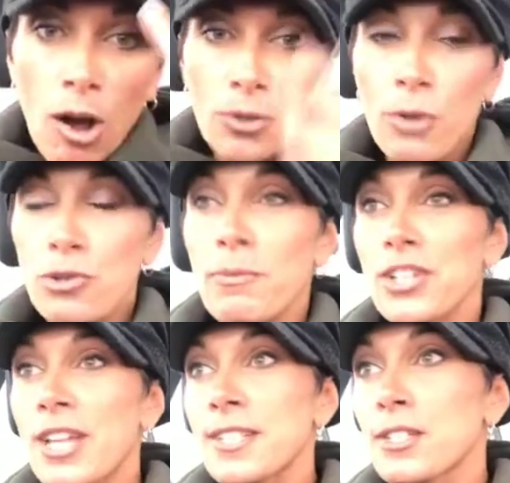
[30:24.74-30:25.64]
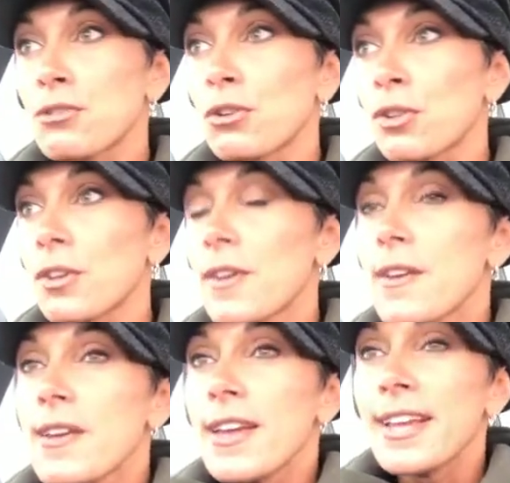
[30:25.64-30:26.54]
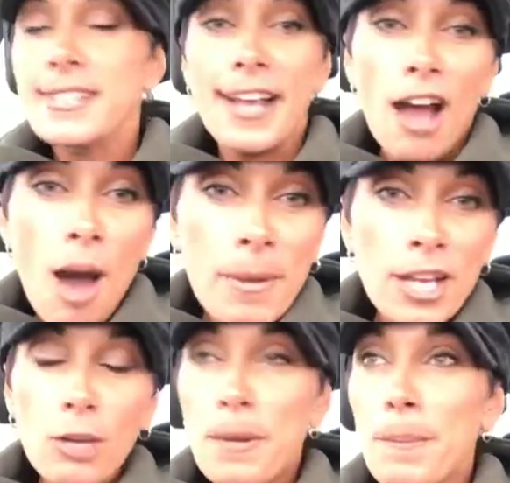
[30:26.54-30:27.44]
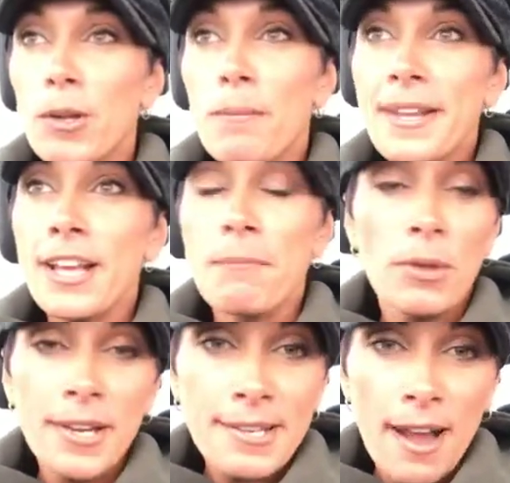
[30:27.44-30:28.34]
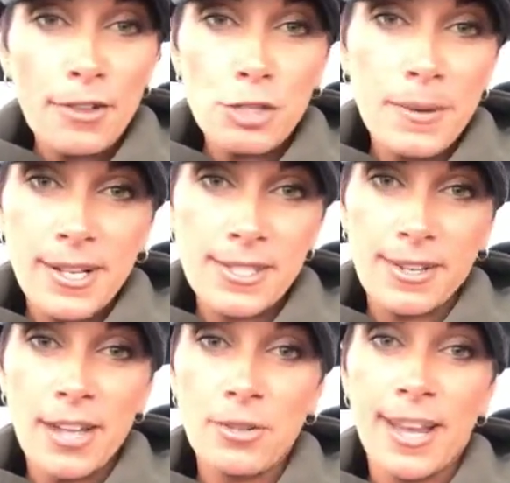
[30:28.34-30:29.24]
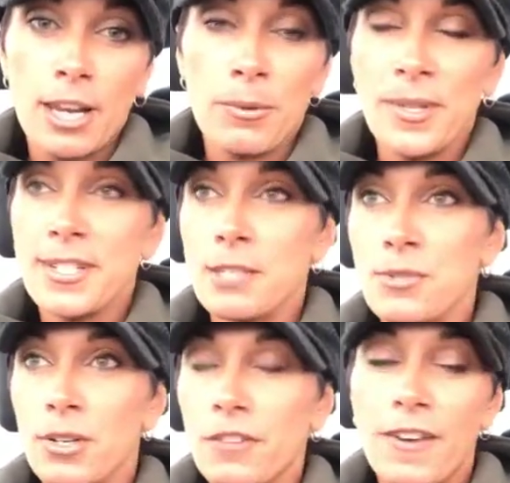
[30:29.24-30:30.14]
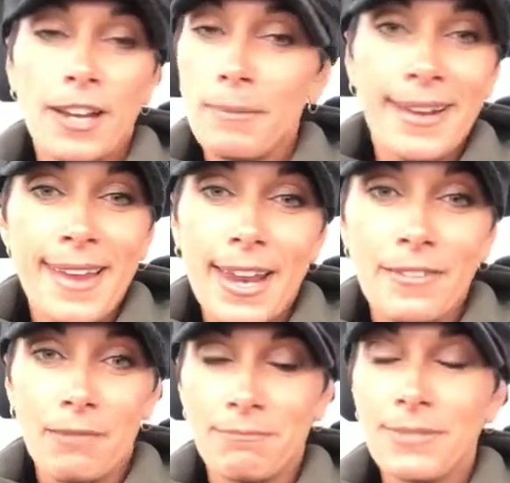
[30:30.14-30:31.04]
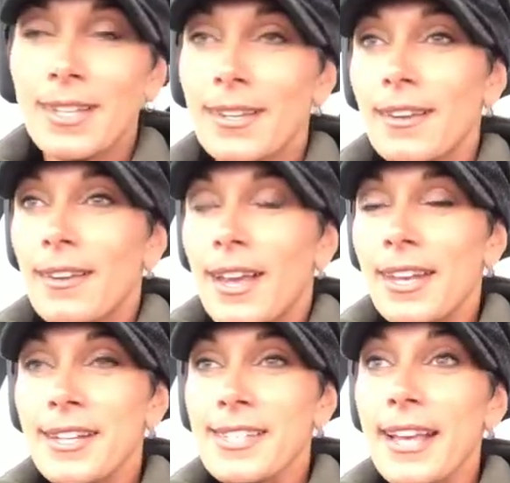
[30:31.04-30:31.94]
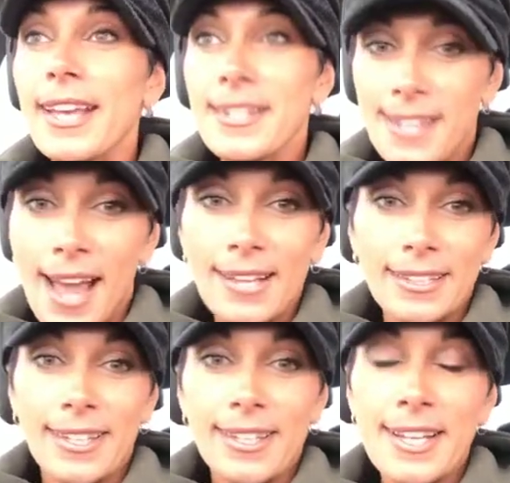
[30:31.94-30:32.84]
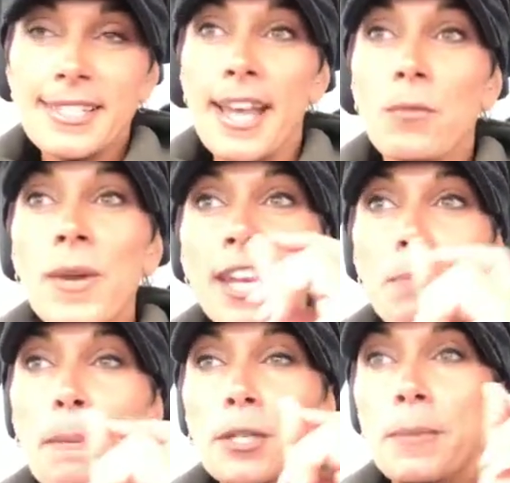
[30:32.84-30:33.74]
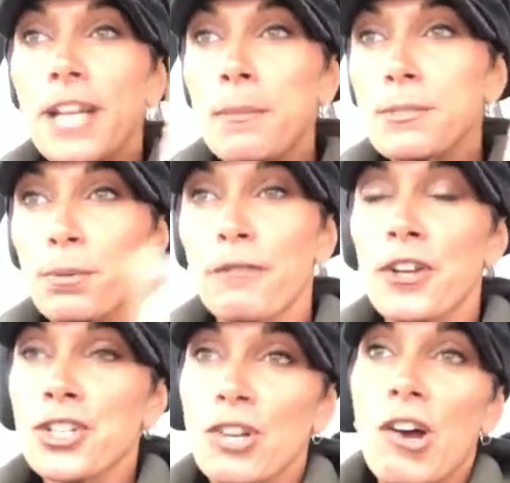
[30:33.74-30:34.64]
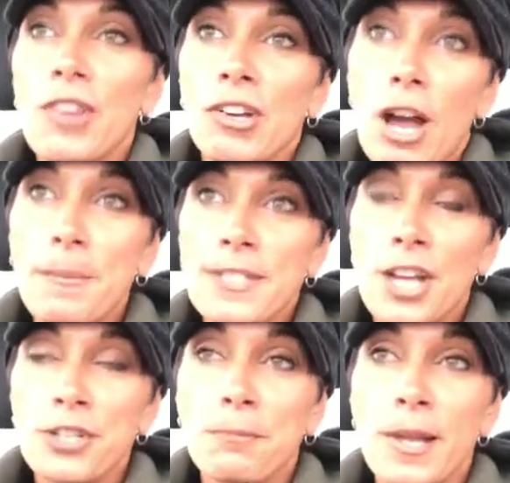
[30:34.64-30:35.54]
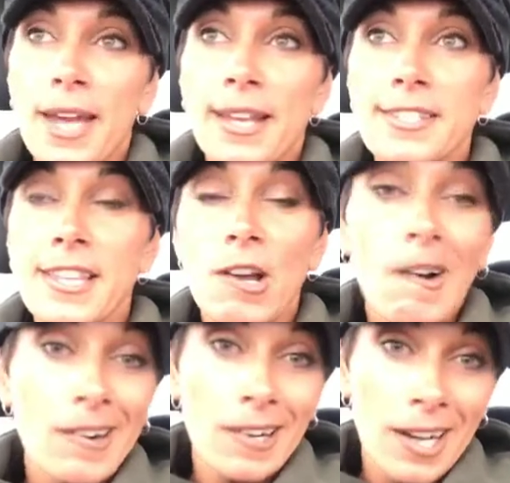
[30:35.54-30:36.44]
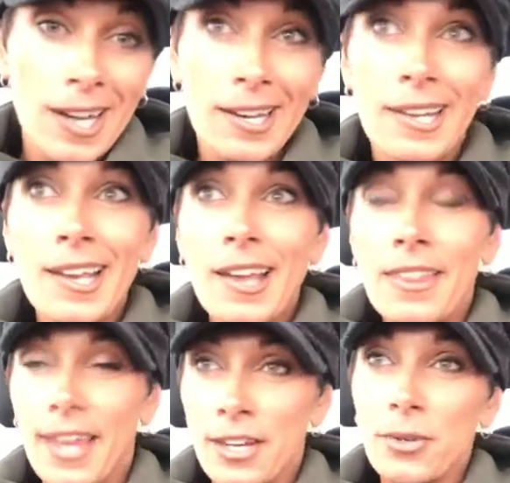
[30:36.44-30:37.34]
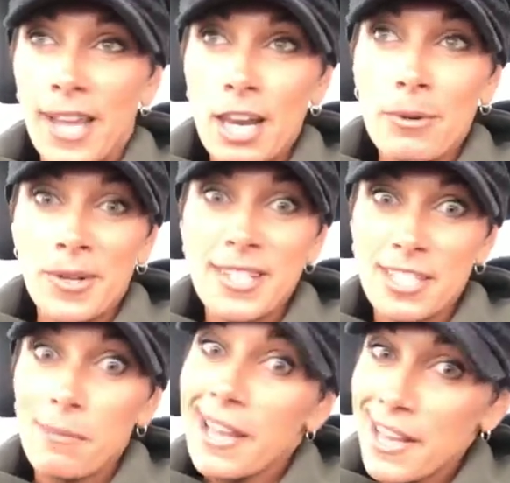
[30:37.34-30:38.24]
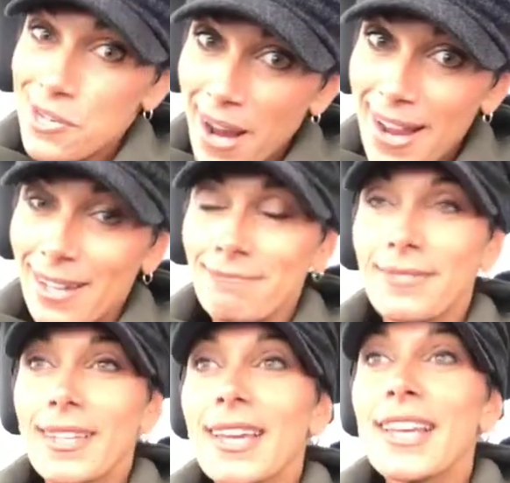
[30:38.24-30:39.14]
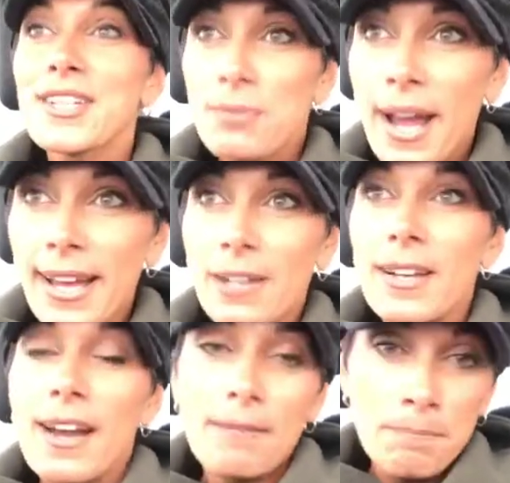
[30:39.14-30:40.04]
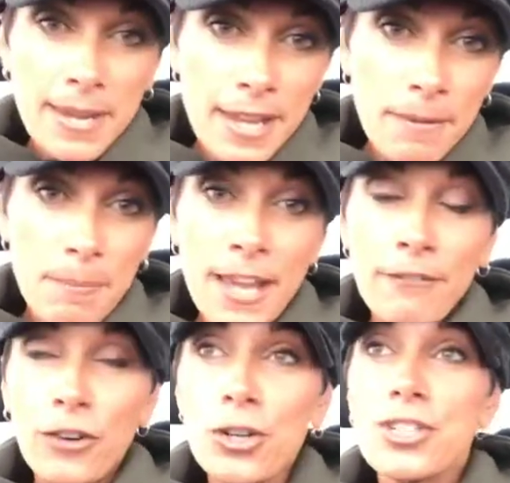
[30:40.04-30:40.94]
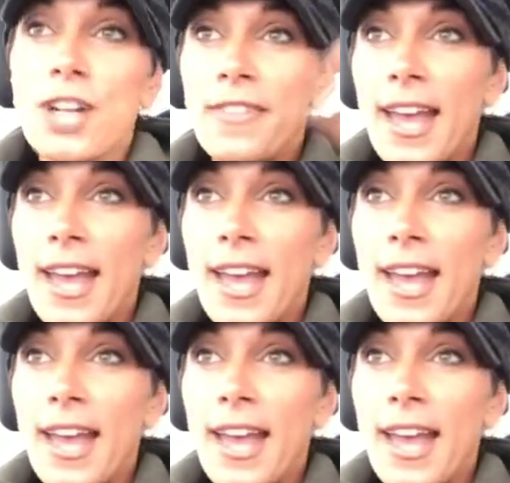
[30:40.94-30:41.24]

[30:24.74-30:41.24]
all know too much. That's the truth. He's like, how many of your people are making $1 million because they're endocannabinoid system certified? I'm like, none of them. And he's like, exactly. He's like, we need people to become as proficient on the compensation plan as they are on the endocannabinoid system. He's right. He's right. Me being first on